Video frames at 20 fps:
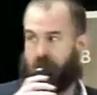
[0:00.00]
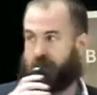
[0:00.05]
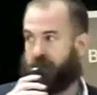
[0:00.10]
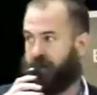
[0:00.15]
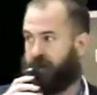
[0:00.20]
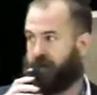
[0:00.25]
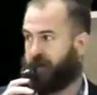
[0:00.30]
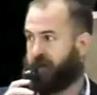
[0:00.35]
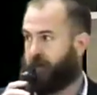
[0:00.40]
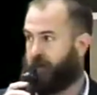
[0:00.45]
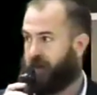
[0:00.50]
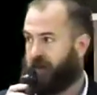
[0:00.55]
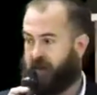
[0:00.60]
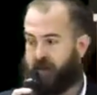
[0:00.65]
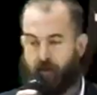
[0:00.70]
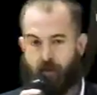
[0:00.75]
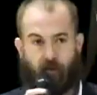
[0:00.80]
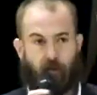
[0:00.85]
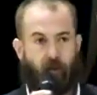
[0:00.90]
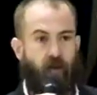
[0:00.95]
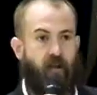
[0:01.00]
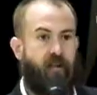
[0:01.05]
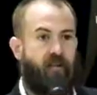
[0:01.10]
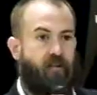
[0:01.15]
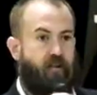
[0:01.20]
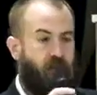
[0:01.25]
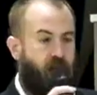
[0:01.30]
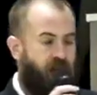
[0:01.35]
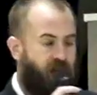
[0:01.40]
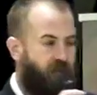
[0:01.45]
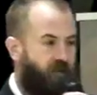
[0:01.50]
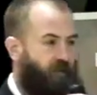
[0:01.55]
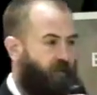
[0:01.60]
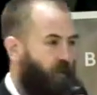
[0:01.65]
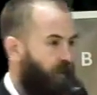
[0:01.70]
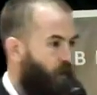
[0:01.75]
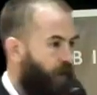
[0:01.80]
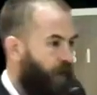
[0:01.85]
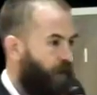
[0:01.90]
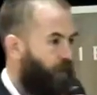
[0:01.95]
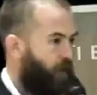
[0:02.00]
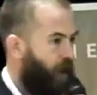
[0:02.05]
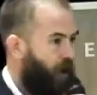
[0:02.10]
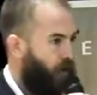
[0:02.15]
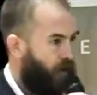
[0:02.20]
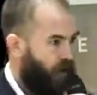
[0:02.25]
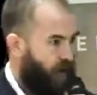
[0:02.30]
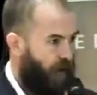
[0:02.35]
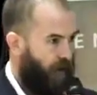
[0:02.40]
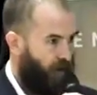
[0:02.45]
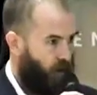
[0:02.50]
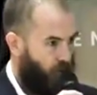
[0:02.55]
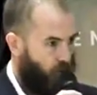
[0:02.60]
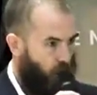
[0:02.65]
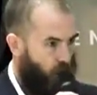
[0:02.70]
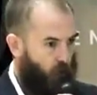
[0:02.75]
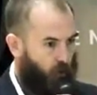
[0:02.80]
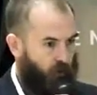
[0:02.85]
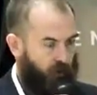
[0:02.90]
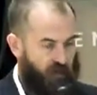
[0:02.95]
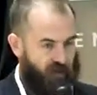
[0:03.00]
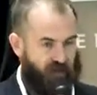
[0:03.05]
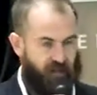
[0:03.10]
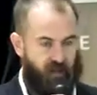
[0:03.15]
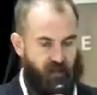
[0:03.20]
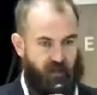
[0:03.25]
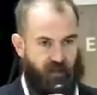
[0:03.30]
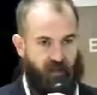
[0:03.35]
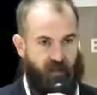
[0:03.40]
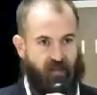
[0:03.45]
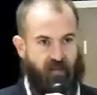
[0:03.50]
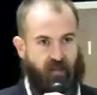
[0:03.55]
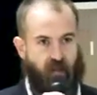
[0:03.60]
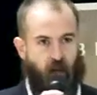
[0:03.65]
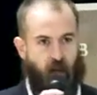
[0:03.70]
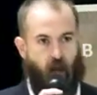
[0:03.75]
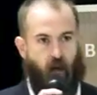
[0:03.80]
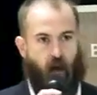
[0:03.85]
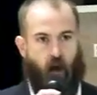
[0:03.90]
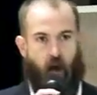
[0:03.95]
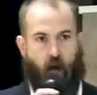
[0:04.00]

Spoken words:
So there's a potential for an industry-wide bottleneck, and we already see this.